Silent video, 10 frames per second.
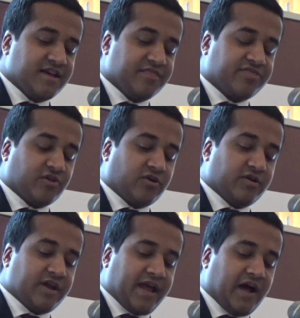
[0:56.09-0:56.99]
and
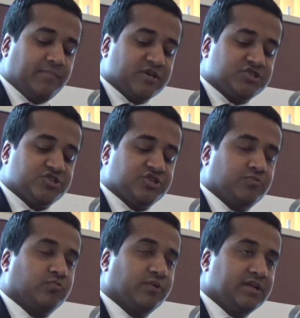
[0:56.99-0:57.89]
third, how much
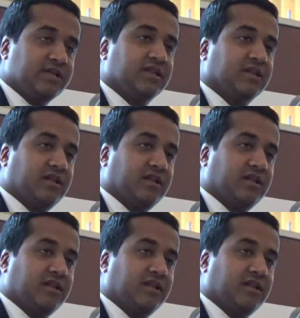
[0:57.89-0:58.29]
she really